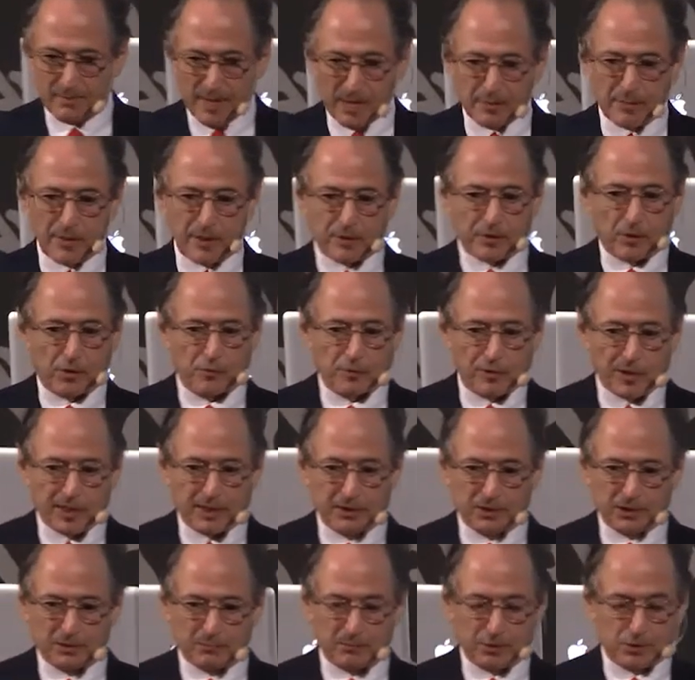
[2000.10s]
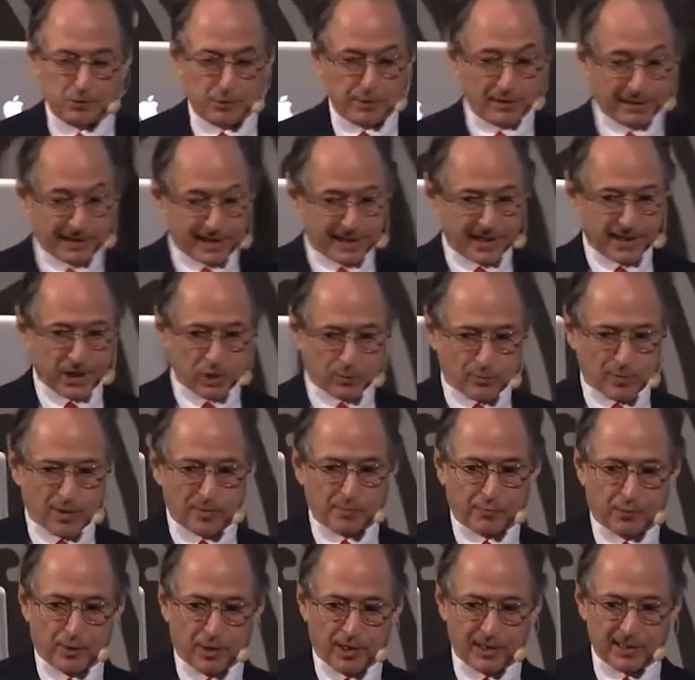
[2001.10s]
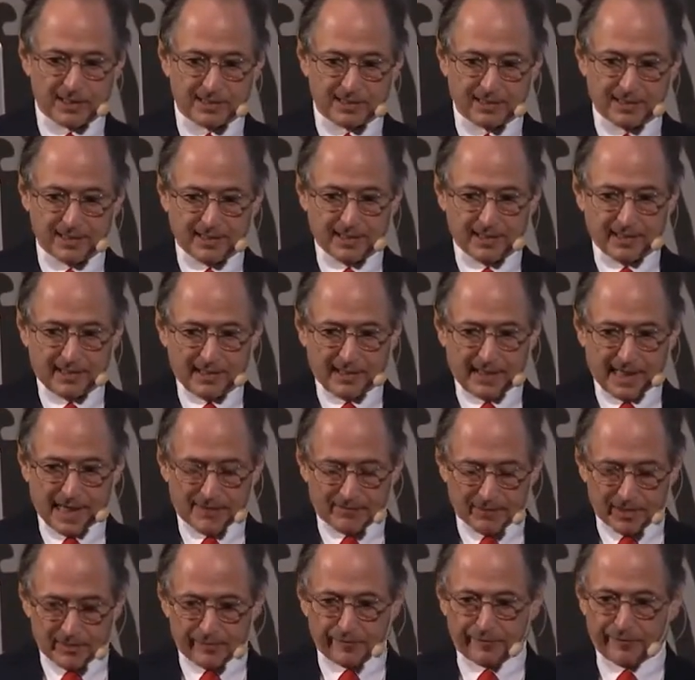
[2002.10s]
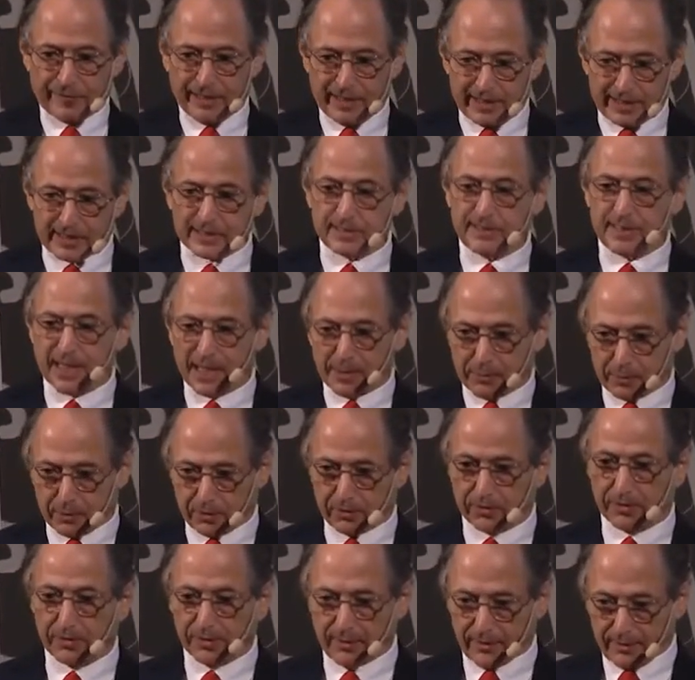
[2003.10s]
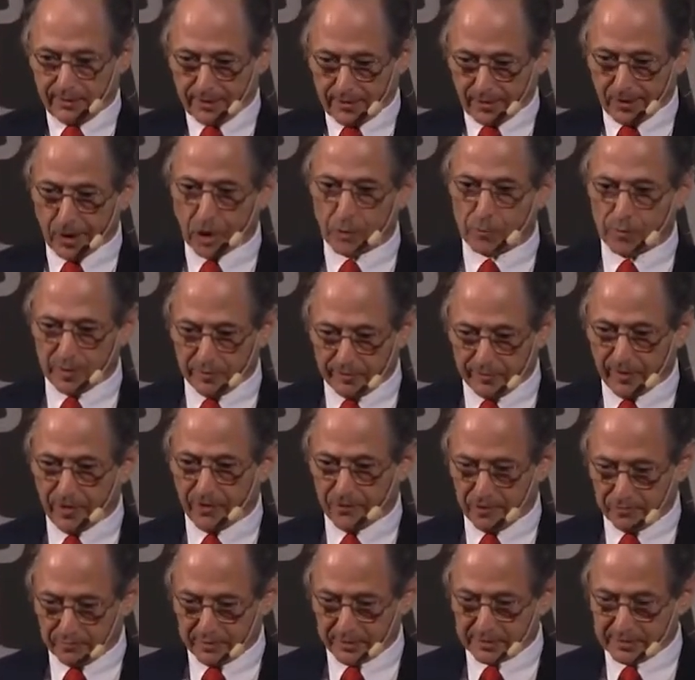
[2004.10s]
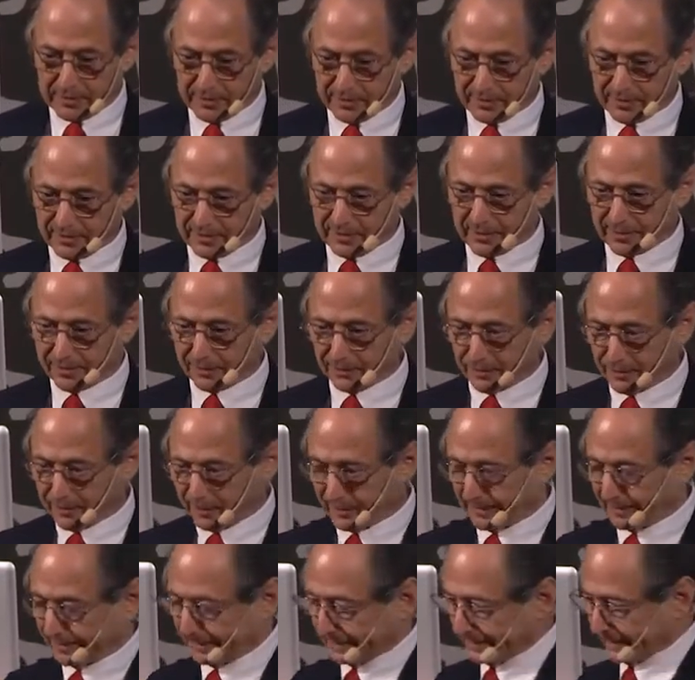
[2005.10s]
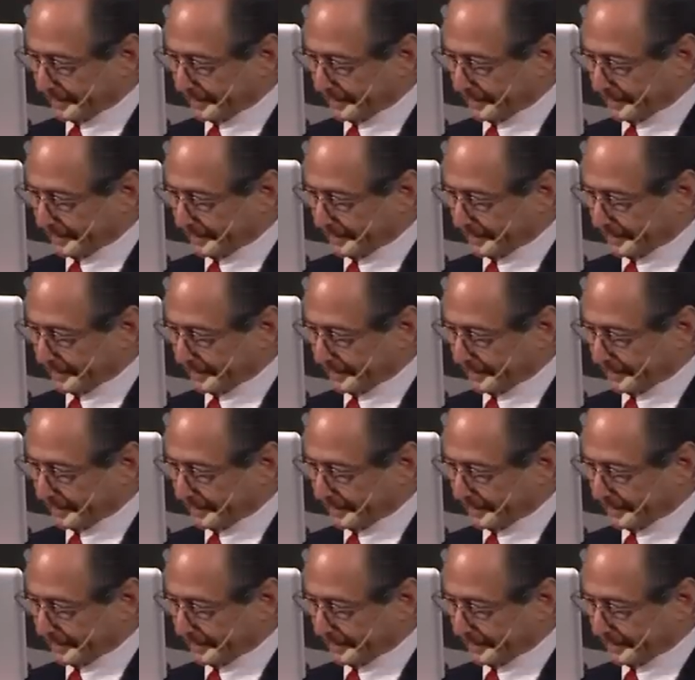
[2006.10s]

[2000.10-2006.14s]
may be a correlation between getting a Nobel Prize and having a fairly stable home environment. So